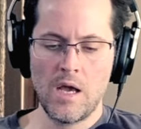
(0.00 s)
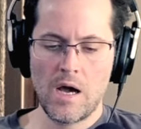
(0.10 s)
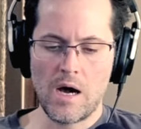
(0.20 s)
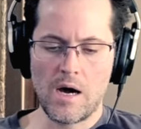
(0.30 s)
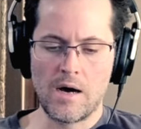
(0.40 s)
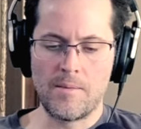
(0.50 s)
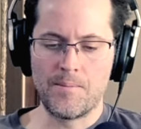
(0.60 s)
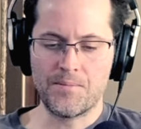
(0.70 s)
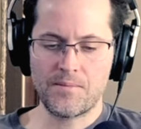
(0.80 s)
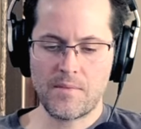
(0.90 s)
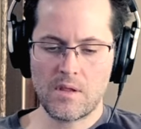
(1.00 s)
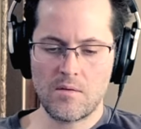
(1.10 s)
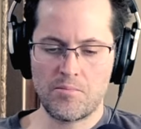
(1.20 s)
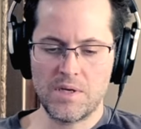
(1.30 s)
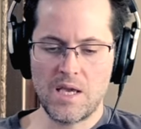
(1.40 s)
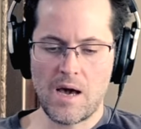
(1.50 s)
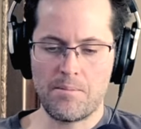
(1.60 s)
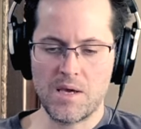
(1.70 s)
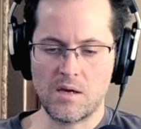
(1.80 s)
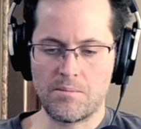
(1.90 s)
But yeah,
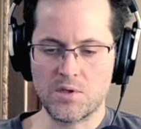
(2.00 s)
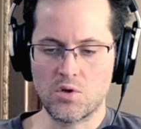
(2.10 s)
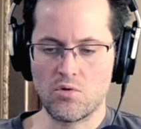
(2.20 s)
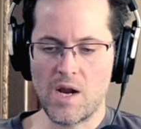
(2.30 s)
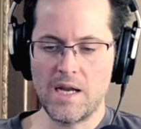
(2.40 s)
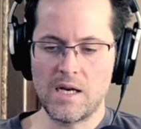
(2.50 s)
pickup is great.